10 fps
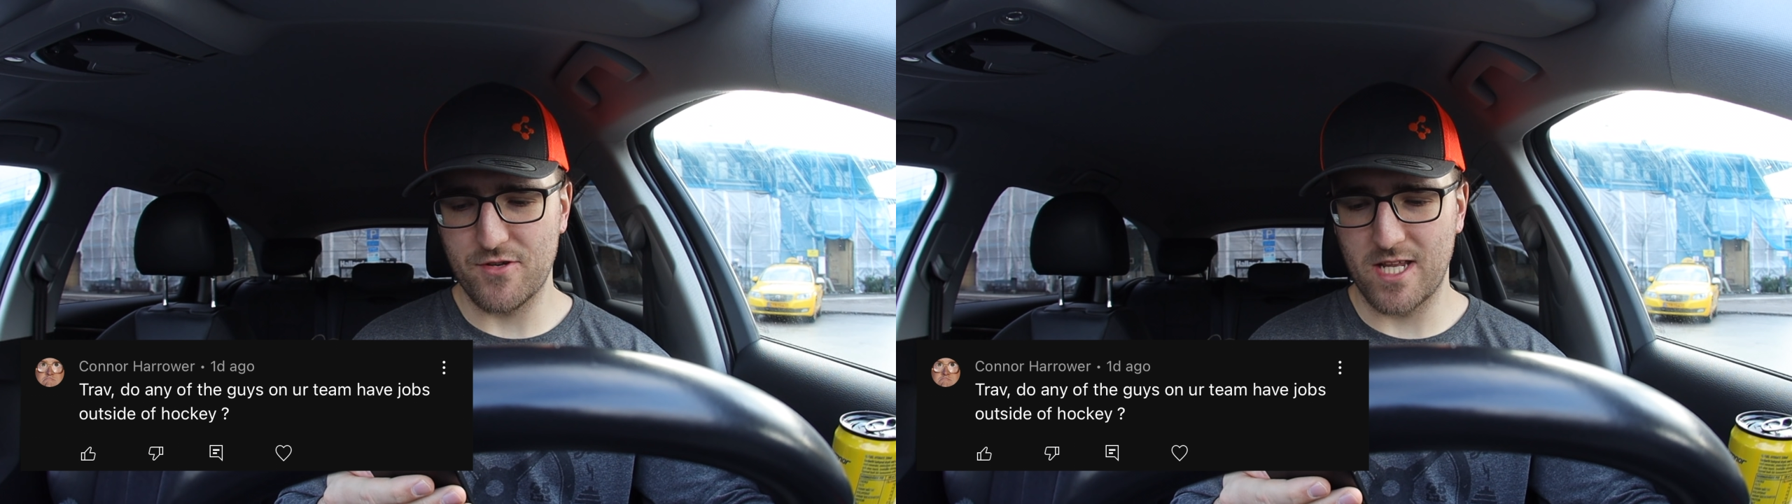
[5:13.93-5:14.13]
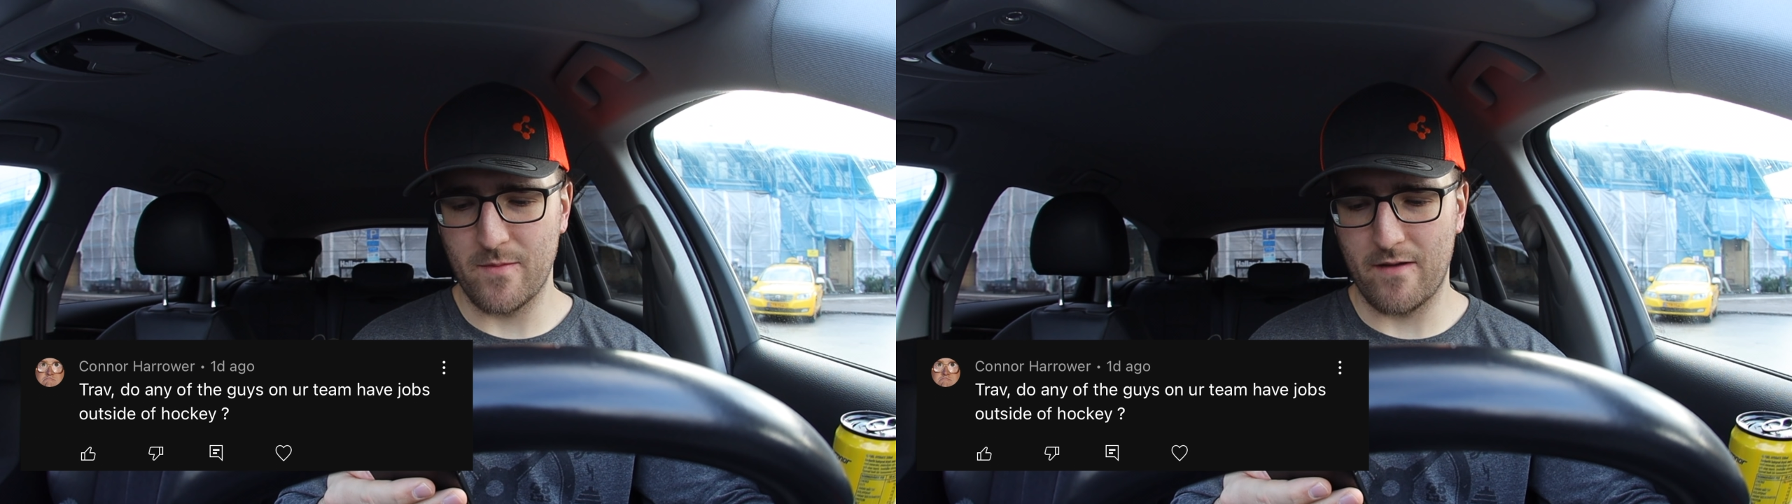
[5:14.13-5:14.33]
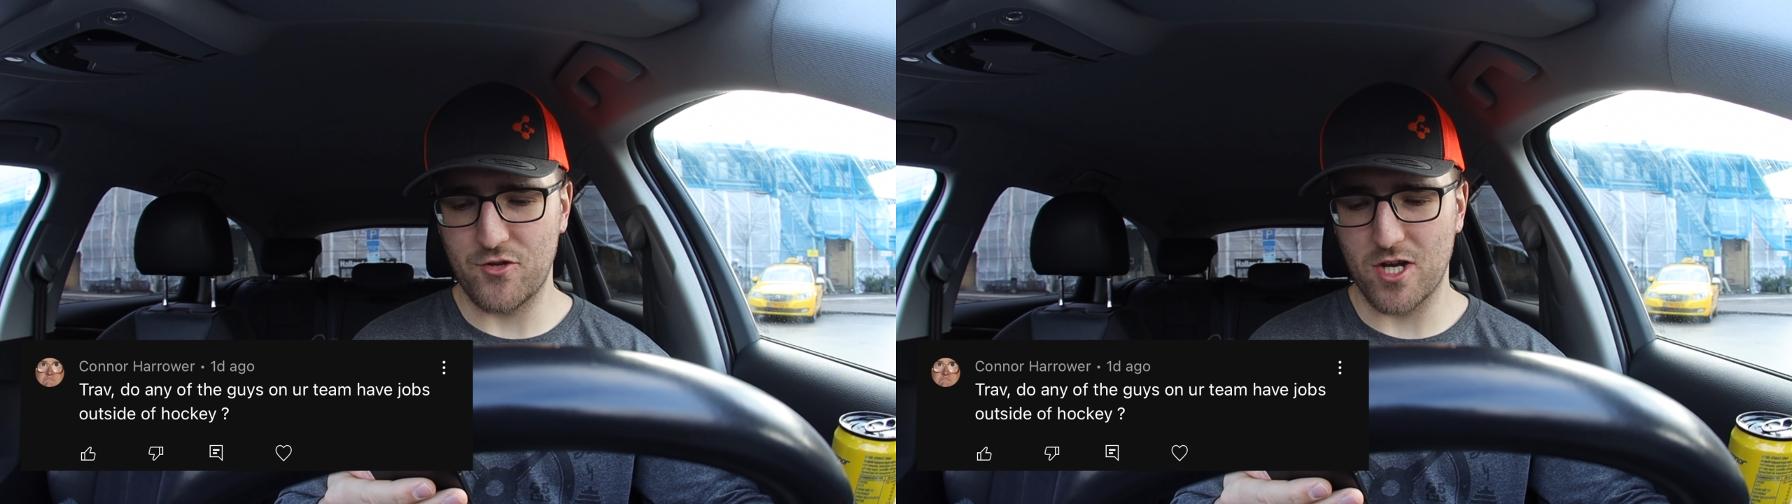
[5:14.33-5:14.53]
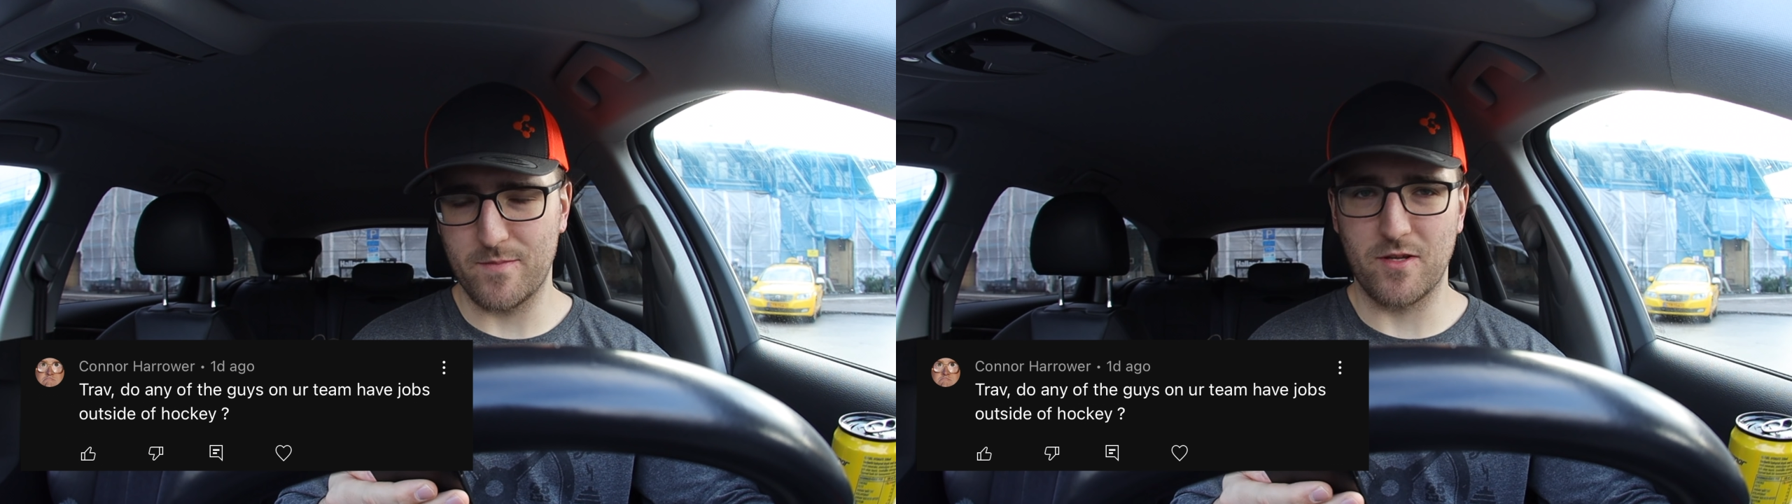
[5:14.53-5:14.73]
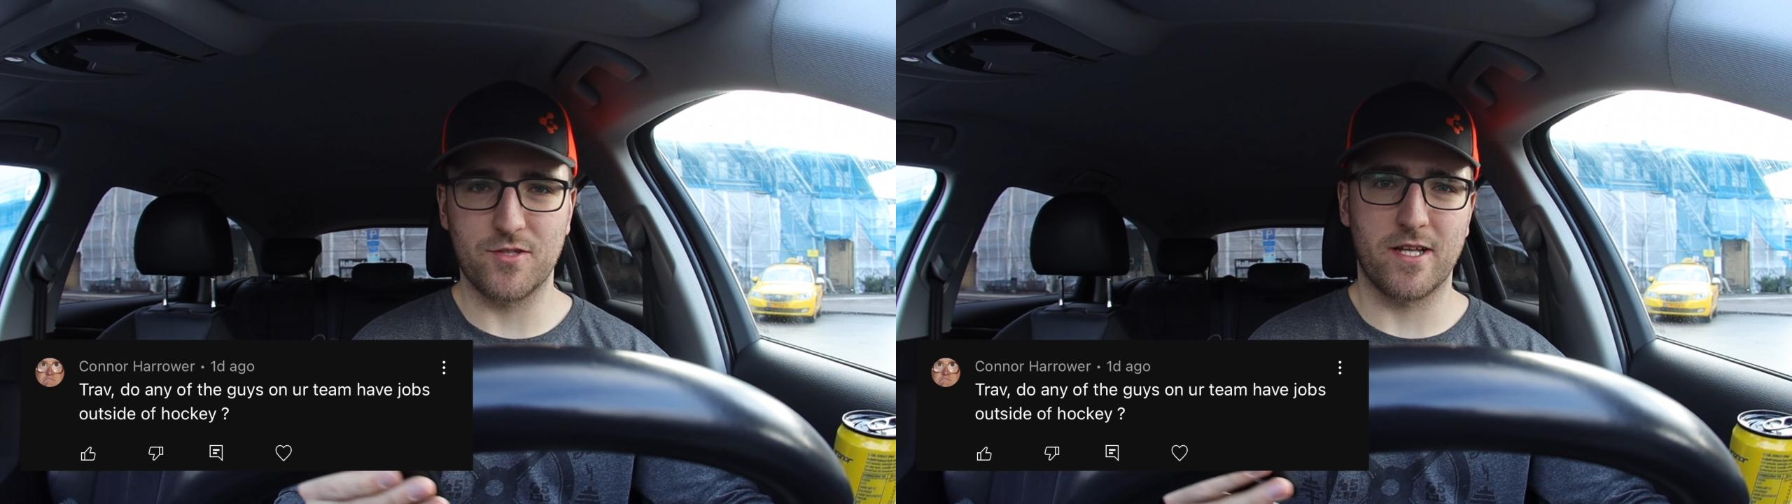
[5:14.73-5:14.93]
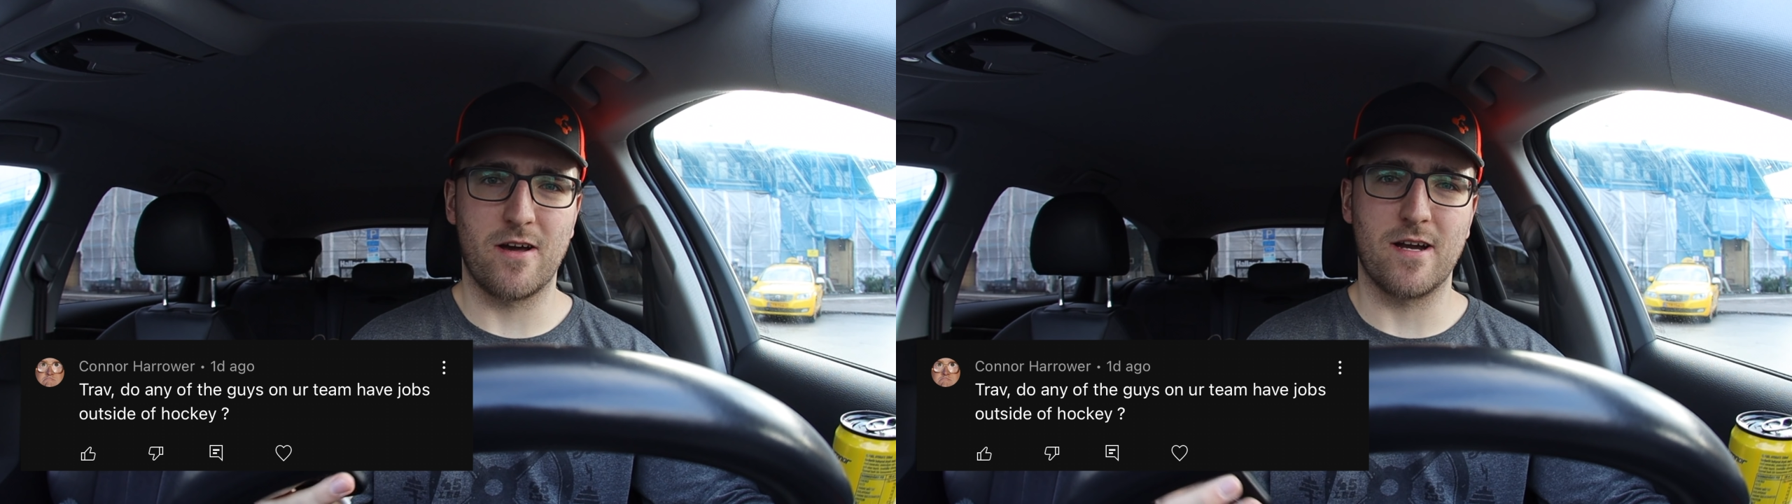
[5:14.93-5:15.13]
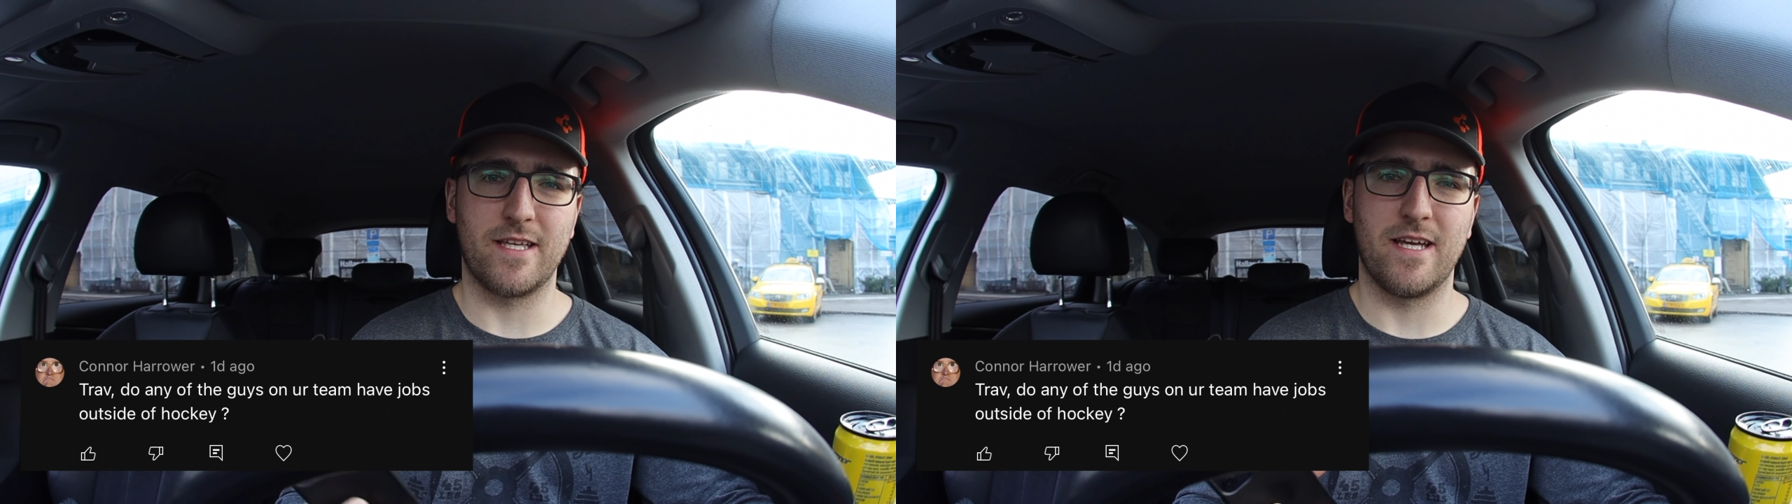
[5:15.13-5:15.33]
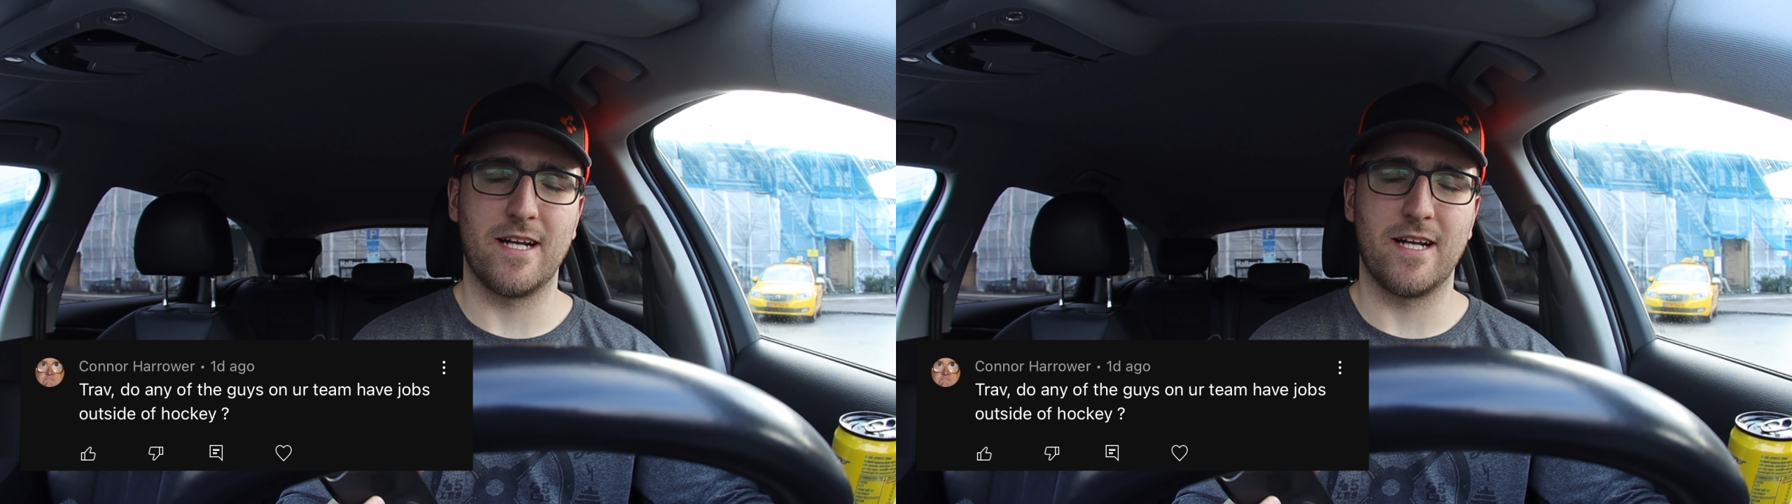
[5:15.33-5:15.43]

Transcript: your team have jobs outside of hockey?